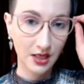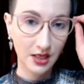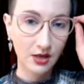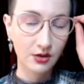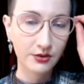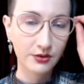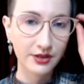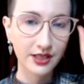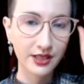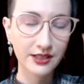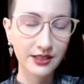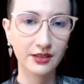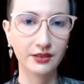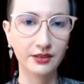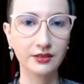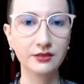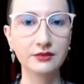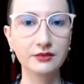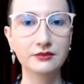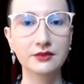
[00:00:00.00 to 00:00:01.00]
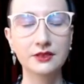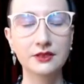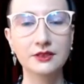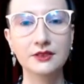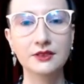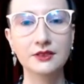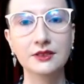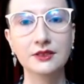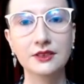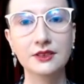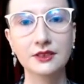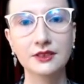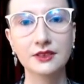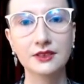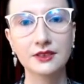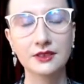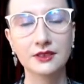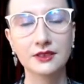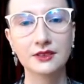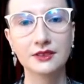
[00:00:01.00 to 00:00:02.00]
oh, thank you. Hold on a
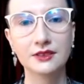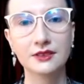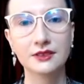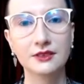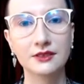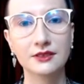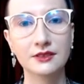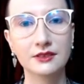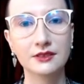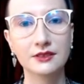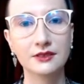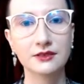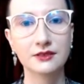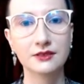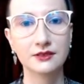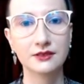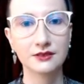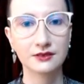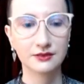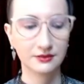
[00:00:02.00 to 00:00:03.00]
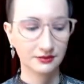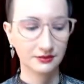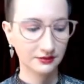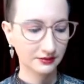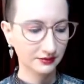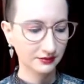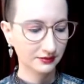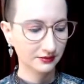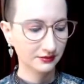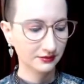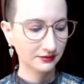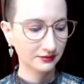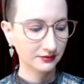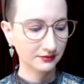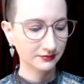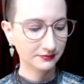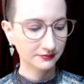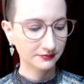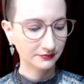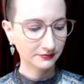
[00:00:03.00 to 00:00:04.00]
second here. I I, I made
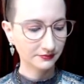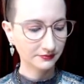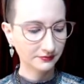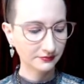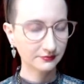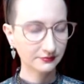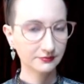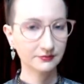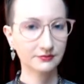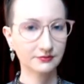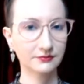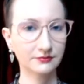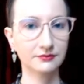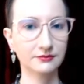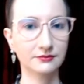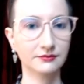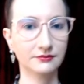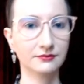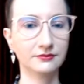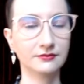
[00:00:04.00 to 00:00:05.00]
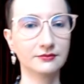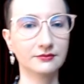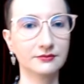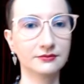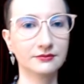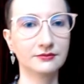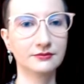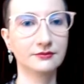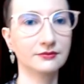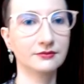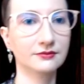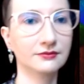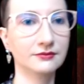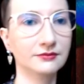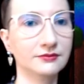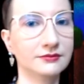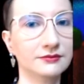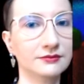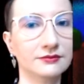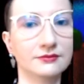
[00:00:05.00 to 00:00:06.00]
a couple of uh,
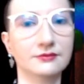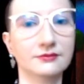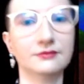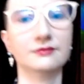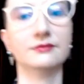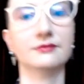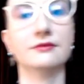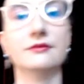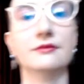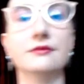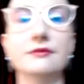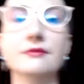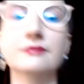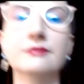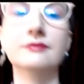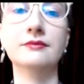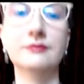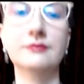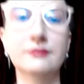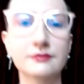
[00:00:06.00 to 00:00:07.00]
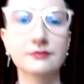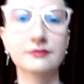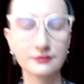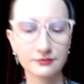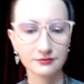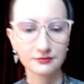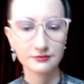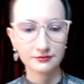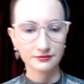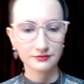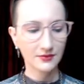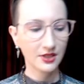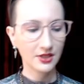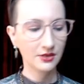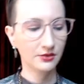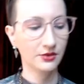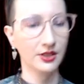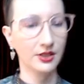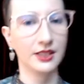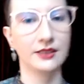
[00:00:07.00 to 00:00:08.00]
cards here uh, because oh.
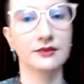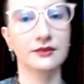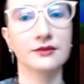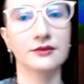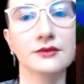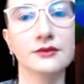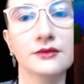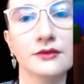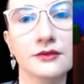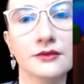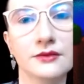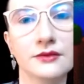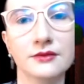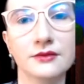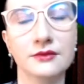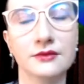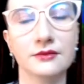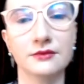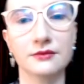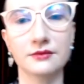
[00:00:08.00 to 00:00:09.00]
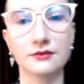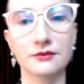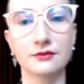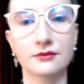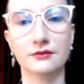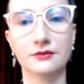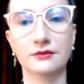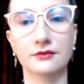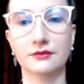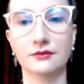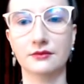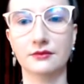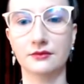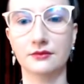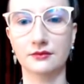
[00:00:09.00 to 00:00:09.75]
I figured these would be more fun.